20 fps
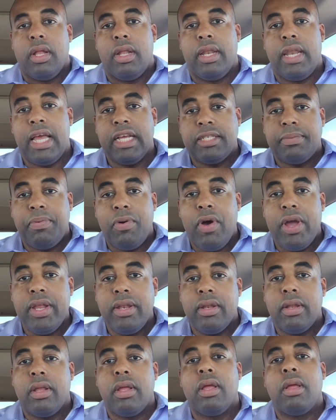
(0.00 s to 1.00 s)
Next
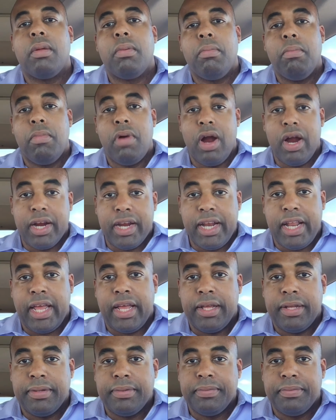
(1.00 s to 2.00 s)
point,
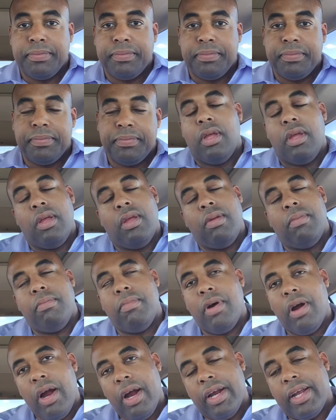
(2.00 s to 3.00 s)
marketing.
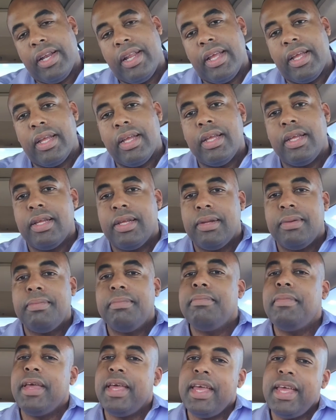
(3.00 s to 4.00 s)
Marketing.
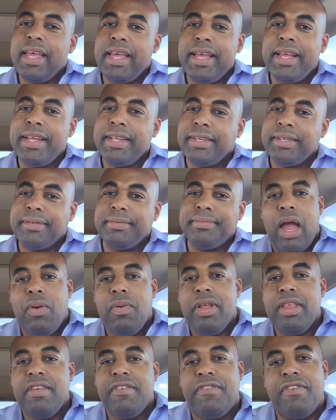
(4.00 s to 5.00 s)
Man, I
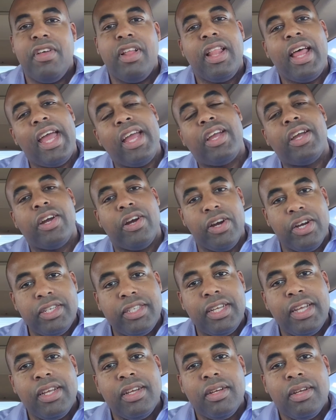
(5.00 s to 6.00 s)
really feel like
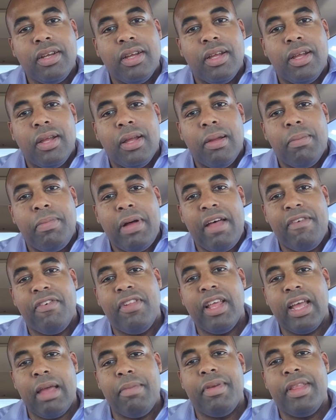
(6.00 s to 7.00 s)
cursing, but I
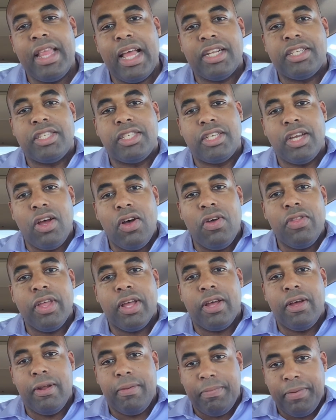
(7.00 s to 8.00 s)
feel like I'm in that show, The
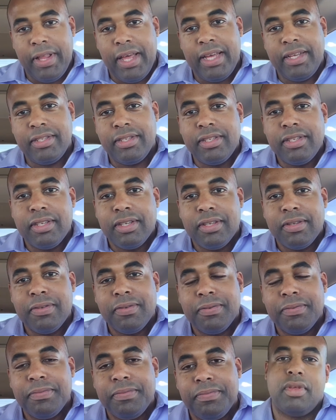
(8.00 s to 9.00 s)
Good Place.
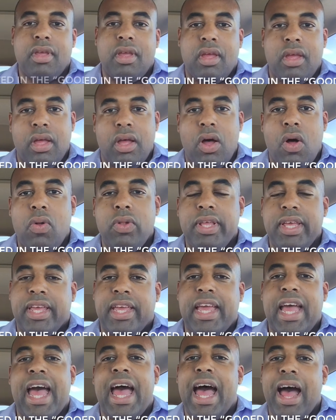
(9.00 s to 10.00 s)
Holy
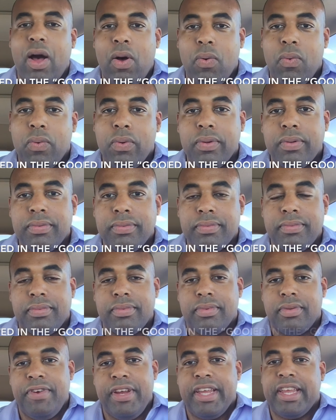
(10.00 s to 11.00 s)
cow.
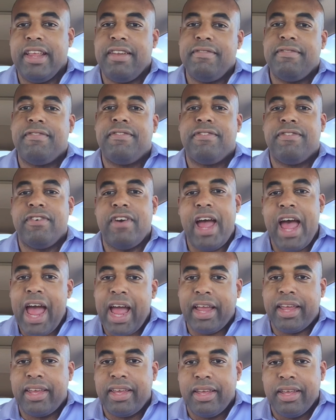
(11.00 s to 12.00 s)
Freaking
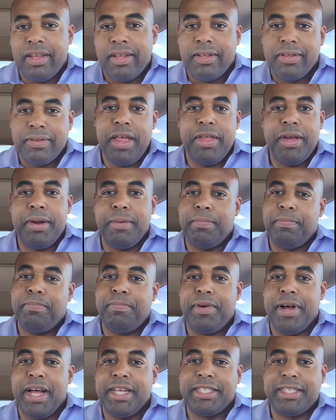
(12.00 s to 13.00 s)
frack. They're
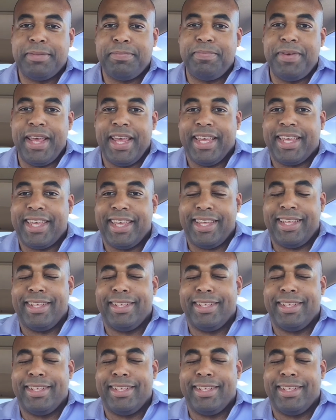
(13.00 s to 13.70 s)
pus picking.